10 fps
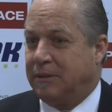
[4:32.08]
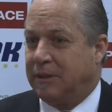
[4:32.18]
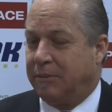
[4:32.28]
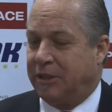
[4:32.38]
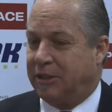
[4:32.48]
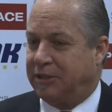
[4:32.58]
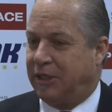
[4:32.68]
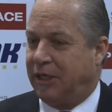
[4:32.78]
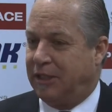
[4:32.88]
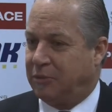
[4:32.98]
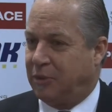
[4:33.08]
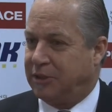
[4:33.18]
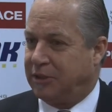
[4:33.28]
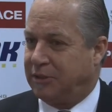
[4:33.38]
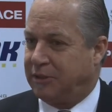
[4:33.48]
Doubling in size
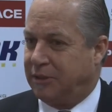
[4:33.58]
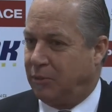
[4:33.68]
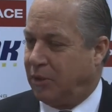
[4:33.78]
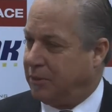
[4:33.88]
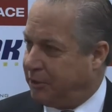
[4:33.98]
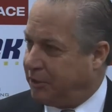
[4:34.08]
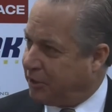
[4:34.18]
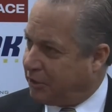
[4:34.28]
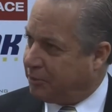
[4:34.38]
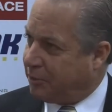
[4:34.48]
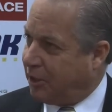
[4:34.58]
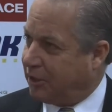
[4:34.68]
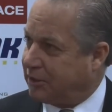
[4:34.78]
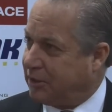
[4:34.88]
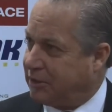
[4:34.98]
wasn't one particular
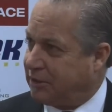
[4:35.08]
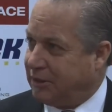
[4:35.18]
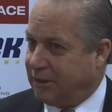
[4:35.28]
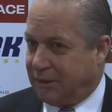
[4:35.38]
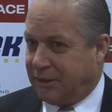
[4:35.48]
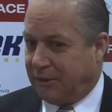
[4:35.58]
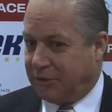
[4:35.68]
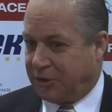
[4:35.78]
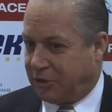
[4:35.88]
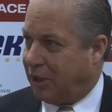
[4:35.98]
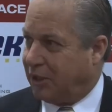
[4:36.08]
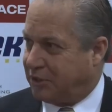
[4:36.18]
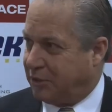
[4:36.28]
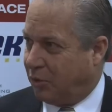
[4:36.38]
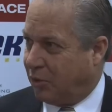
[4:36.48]
product, it was
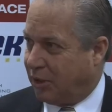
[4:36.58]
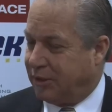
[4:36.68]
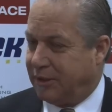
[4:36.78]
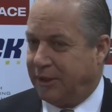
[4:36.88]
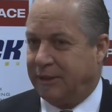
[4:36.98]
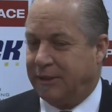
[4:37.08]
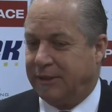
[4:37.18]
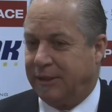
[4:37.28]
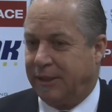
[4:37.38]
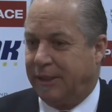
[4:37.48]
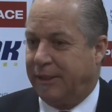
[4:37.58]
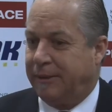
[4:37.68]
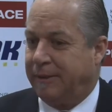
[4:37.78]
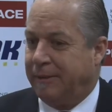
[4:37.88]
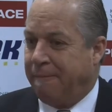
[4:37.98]
across the board, and
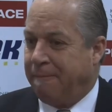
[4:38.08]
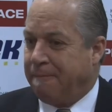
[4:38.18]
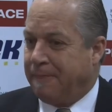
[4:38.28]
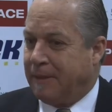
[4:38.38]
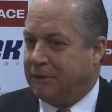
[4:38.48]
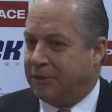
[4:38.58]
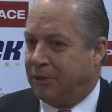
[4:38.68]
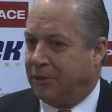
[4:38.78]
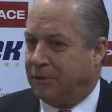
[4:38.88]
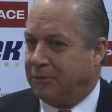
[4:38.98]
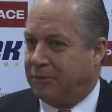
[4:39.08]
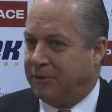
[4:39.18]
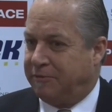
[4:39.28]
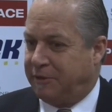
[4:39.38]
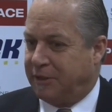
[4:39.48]
so
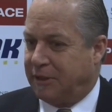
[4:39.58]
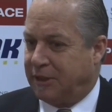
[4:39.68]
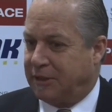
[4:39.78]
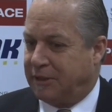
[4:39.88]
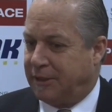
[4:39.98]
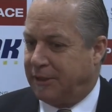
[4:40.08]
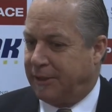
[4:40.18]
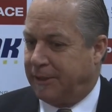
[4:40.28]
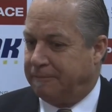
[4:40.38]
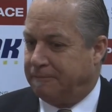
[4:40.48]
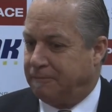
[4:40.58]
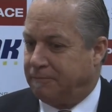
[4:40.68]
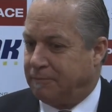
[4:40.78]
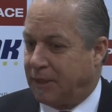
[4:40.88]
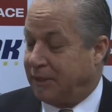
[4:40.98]
we feel that
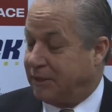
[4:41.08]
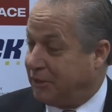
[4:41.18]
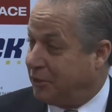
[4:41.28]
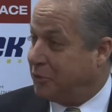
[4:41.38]
I like to think